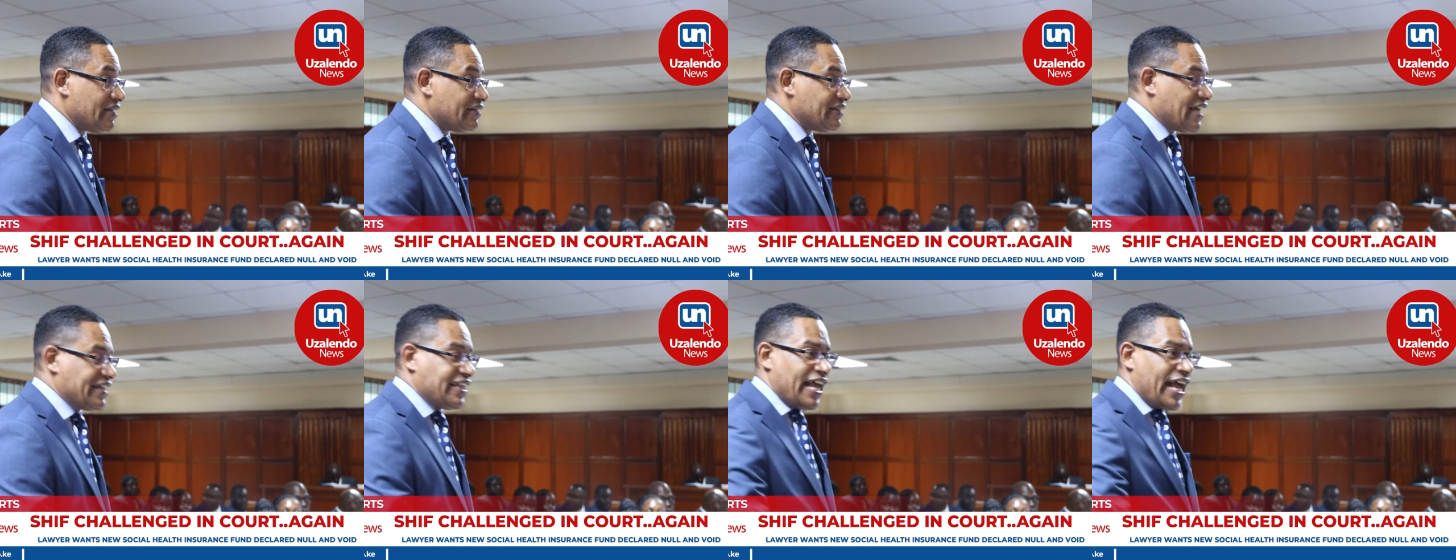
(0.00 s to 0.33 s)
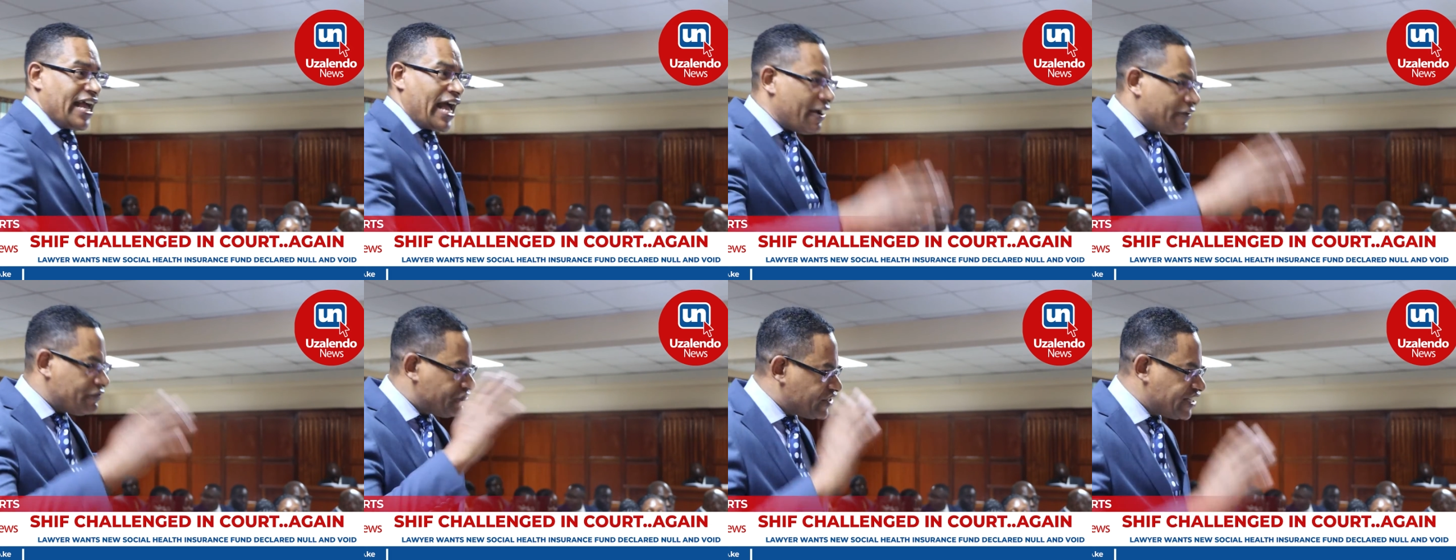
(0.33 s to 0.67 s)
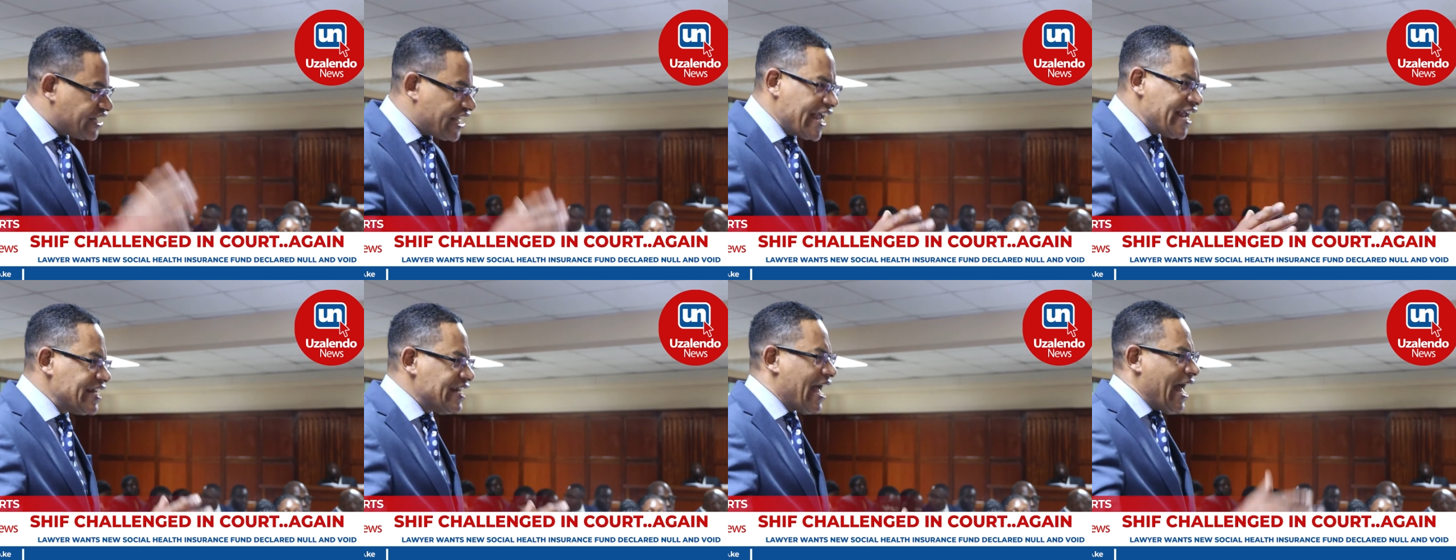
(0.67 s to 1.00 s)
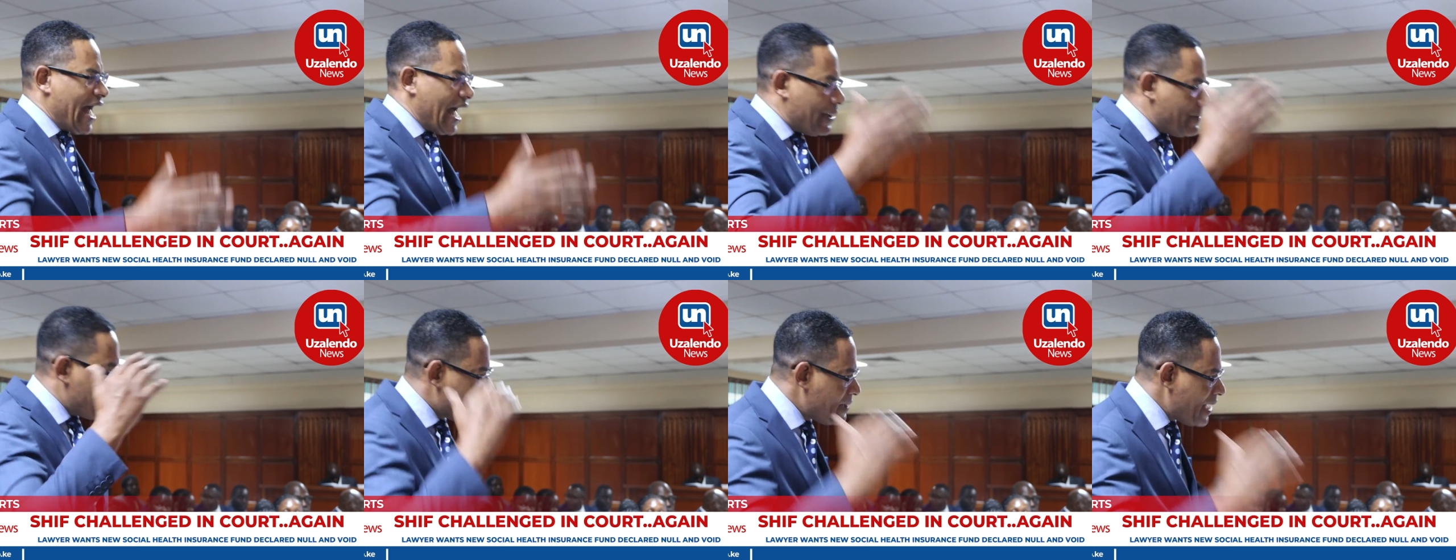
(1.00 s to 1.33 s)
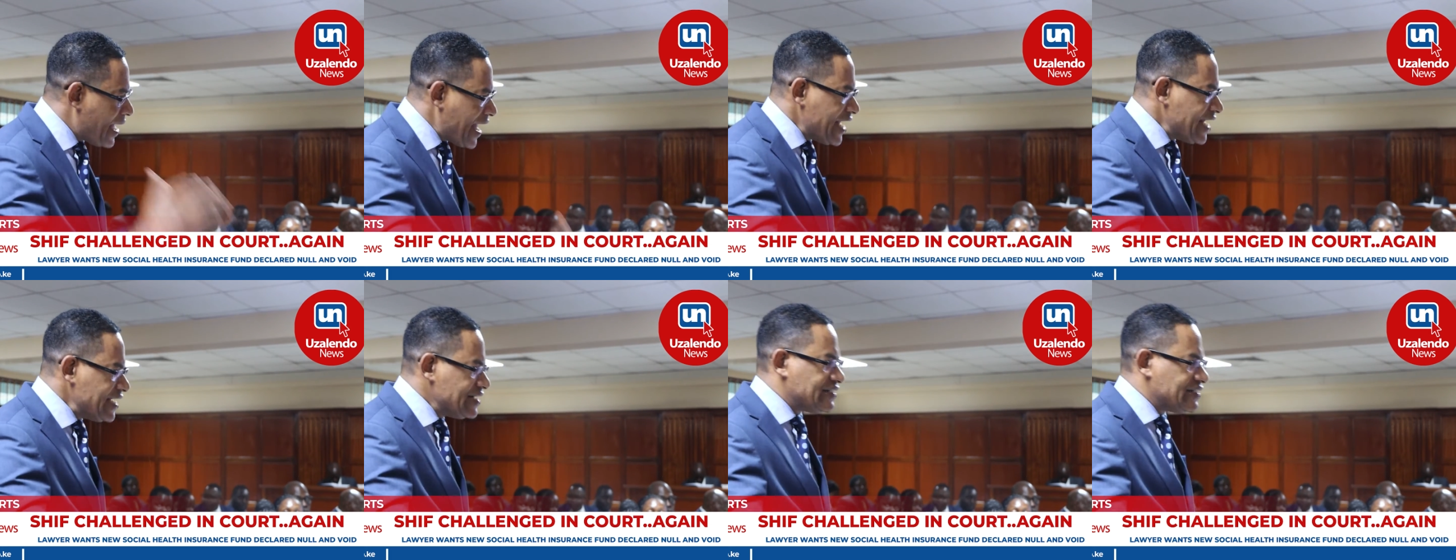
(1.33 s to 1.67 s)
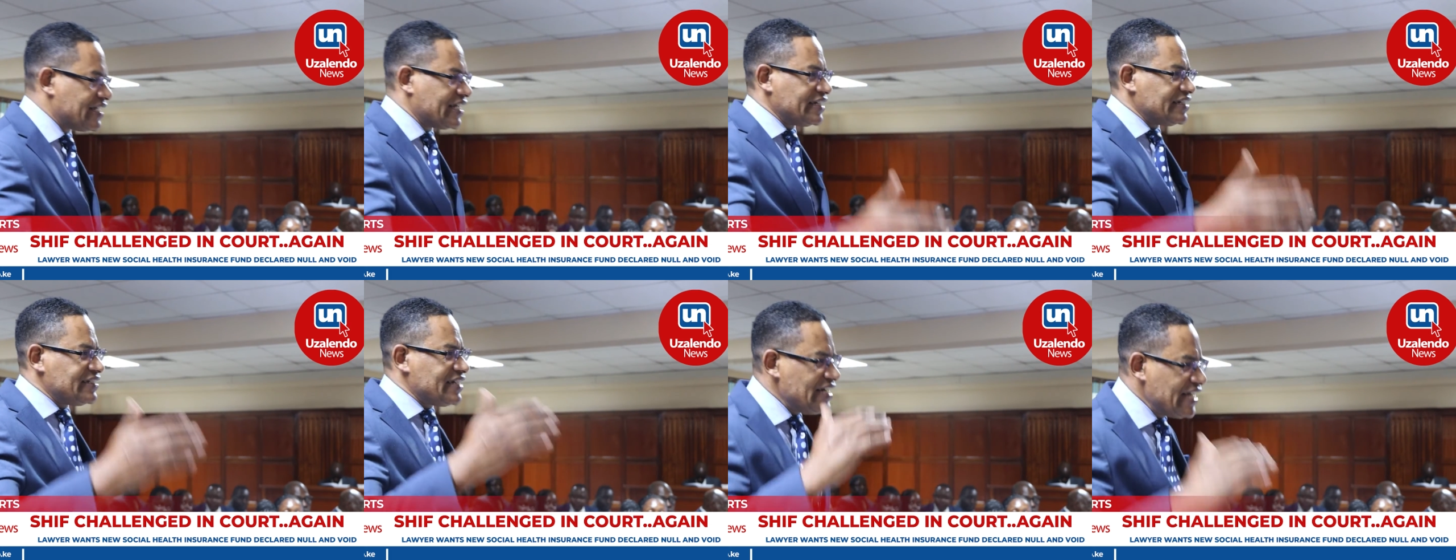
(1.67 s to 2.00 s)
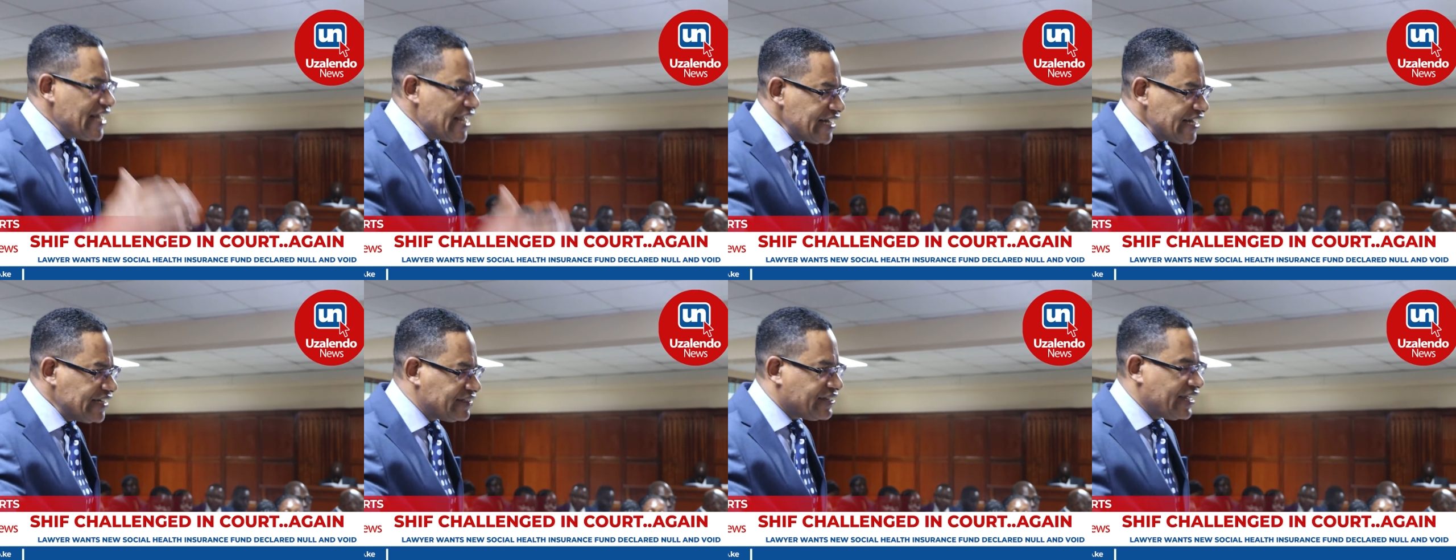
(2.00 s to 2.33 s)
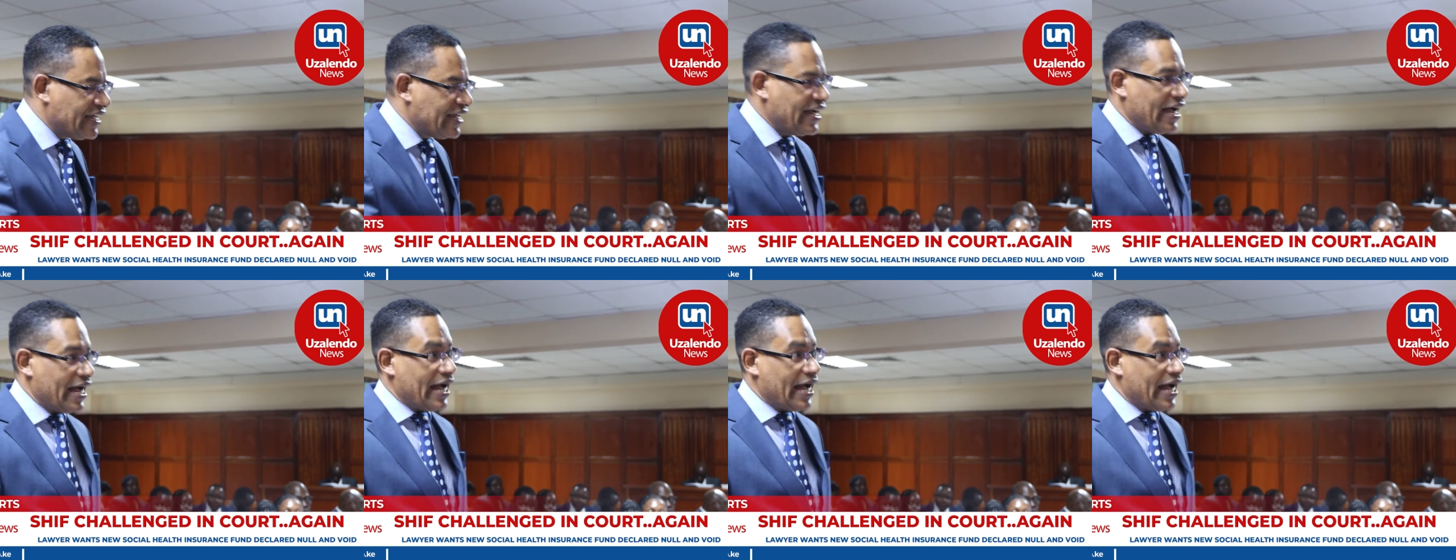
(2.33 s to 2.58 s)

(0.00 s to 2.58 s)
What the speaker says: that they have said, amend, delete,